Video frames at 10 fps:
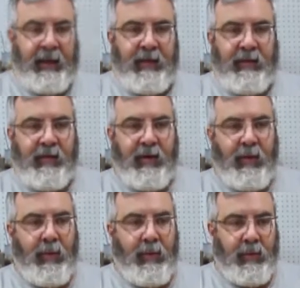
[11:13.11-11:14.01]

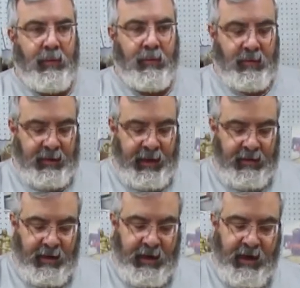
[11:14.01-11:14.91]
so
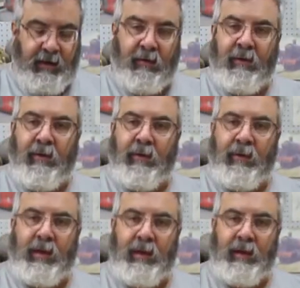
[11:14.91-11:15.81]
later on down the
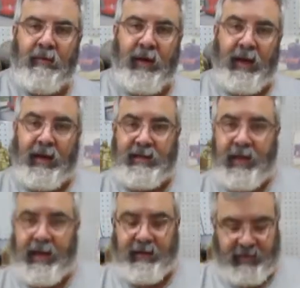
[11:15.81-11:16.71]
road, if I gotta
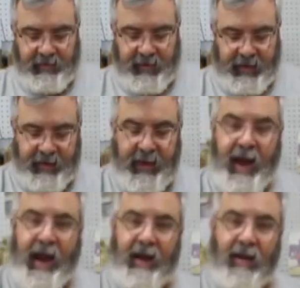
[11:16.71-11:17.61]
change this, I can
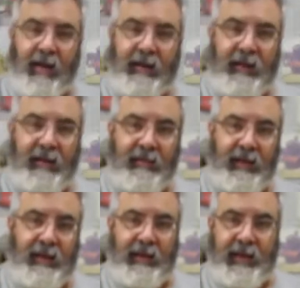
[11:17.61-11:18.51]
knock all these
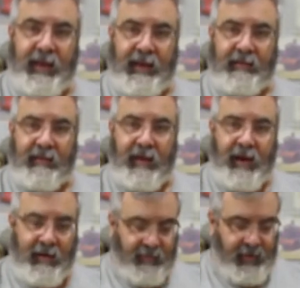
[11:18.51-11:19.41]
end gates
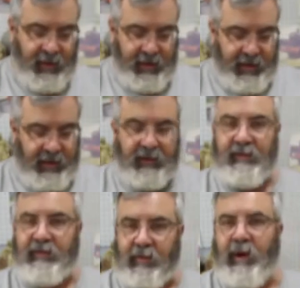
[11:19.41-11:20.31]
off and
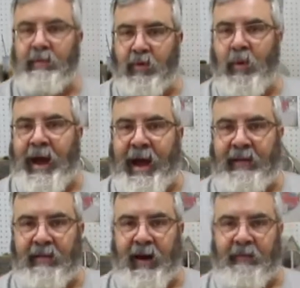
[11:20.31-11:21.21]
just scrape the
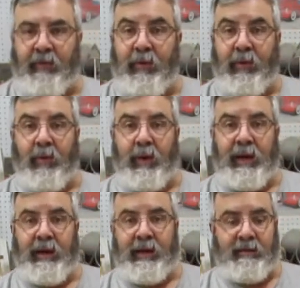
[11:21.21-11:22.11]
wax off real
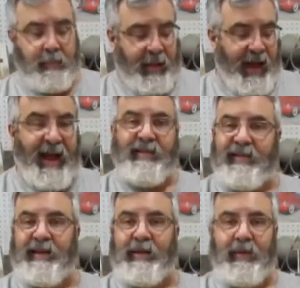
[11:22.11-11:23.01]
quick. And if
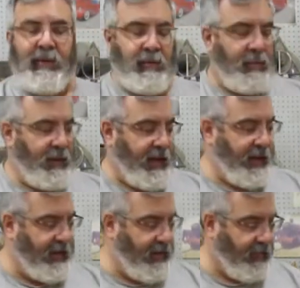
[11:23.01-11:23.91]
plastic, it would be a
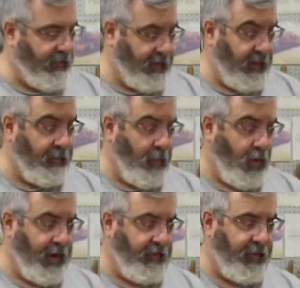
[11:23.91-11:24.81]
lot
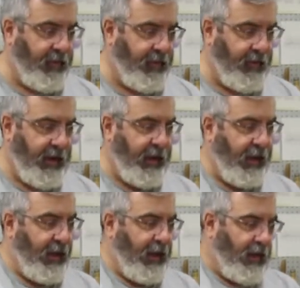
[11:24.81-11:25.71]
more difficult. Okay,
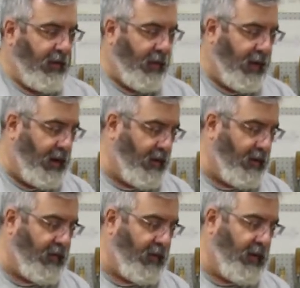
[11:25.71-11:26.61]
so
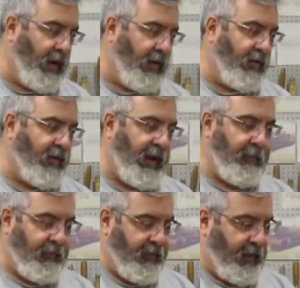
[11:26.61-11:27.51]
here's another
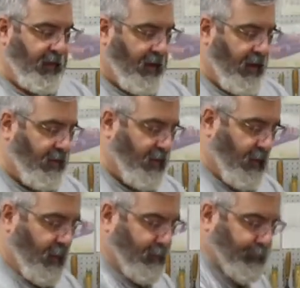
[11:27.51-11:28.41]
type of fillet
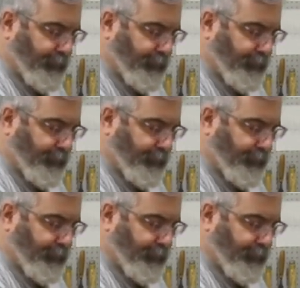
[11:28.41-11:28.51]
also.